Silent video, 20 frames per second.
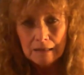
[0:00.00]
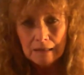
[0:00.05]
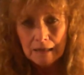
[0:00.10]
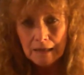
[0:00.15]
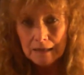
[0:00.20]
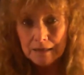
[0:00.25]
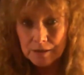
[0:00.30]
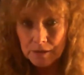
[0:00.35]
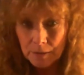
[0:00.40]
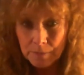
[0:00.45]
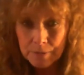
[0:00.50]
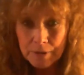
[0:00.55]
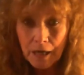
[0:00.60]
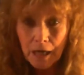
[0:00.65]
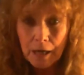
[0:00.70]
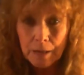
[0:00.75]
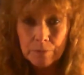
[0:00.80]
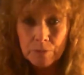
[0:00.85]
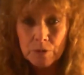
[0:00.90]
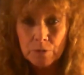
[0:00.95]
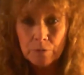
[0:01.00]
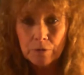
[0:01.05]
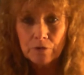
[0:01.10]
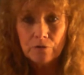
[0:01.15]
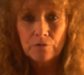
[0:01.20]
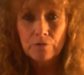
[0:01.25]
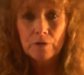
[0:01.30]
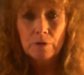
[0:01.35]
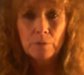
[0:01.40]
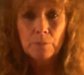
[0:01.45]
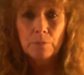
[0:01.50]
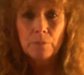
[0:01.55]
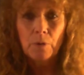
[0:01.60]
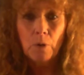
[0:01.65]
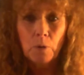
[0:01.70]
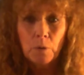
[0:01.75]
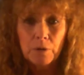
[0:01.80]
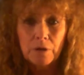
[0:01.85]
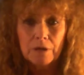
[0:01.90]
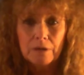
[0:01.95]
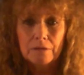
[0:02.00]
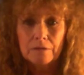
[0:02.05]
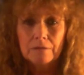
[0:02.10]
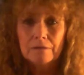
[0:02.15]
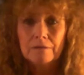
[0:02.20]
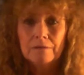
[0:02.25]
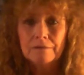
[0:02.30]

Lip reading: And sometimes we feel broken,